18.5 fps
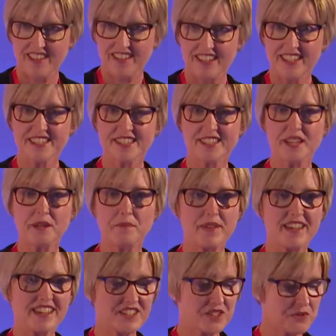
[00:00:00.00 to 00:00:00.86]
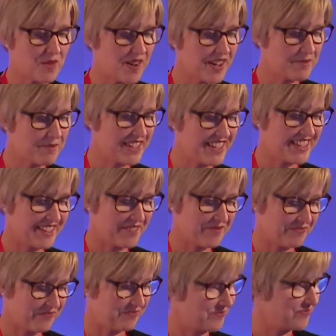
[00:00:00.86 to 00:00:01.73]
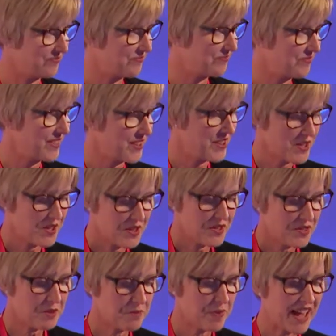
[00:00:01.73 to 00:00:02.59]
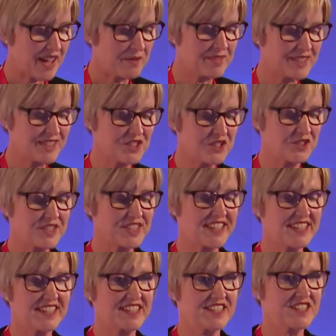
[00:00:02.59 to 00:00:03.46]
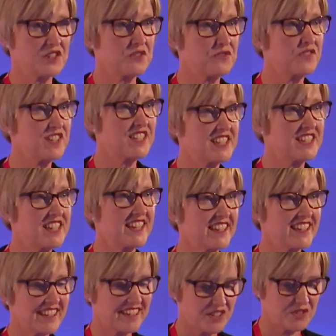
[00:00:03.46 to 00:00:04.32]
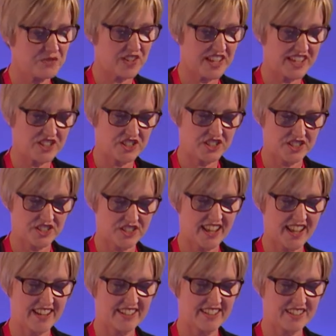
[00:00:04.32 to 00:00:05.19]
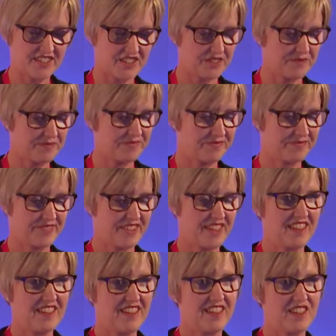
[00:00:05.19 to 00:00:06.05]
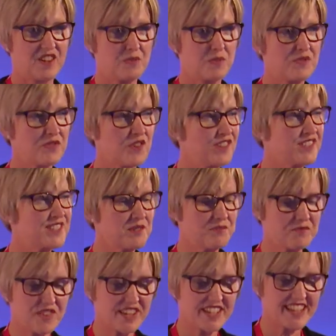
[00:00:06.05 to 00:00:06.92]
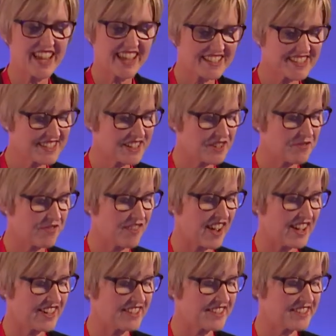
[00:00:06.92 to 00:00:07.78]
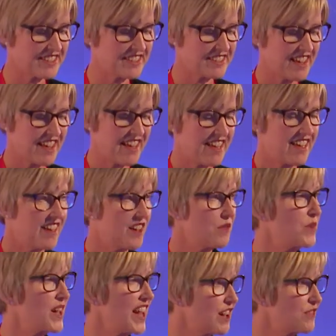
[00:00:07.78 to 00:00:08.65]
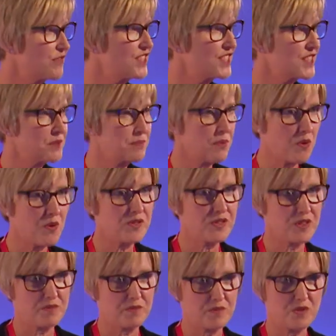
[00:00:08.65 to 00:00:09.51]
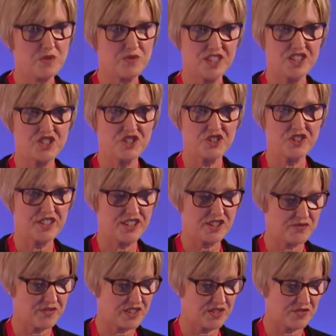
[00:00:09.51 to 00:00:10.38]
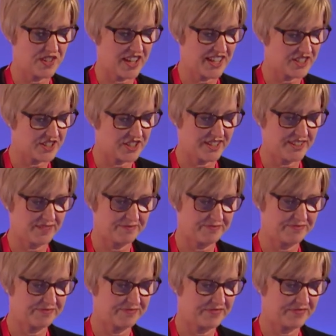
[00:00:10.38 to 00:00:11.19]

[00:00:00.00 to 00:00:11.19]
let's get back to why I'm here. The Payments New Zealand FinTech Innovation Challenge. We've got some fantastic finalists, and we have to support them on their journey of innovation.